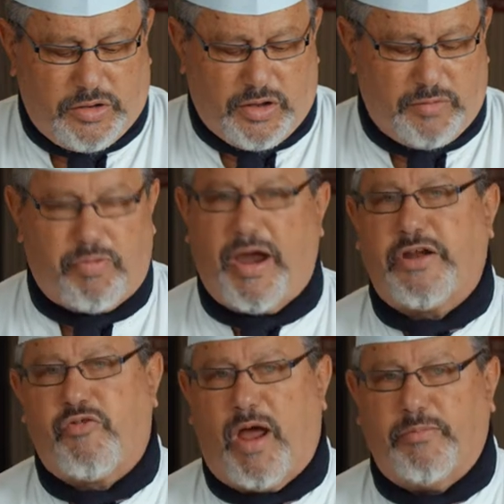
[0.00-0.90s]
your
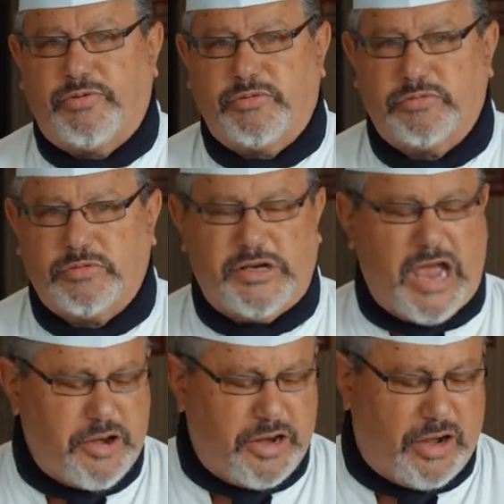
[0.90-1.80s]
breadcrumbs. You
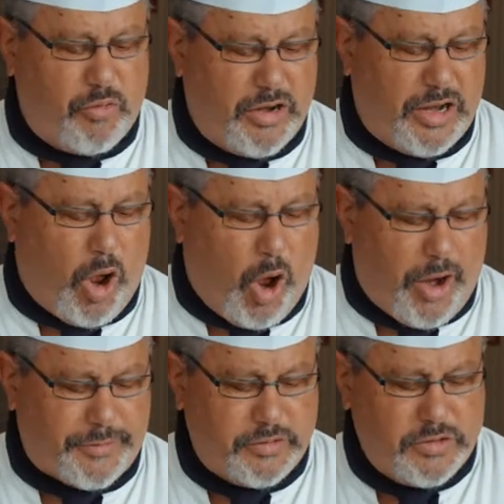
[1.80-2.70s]
don't need it really
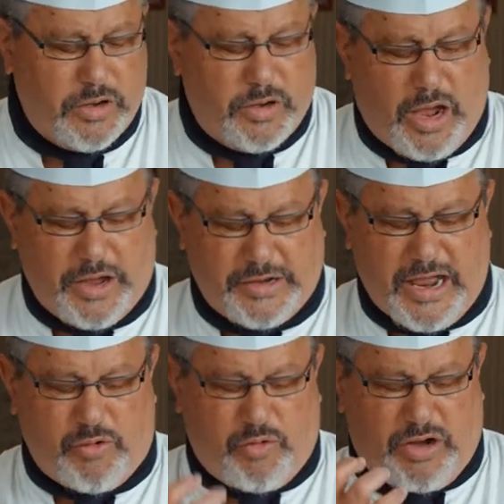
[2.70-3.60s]
hot and you don't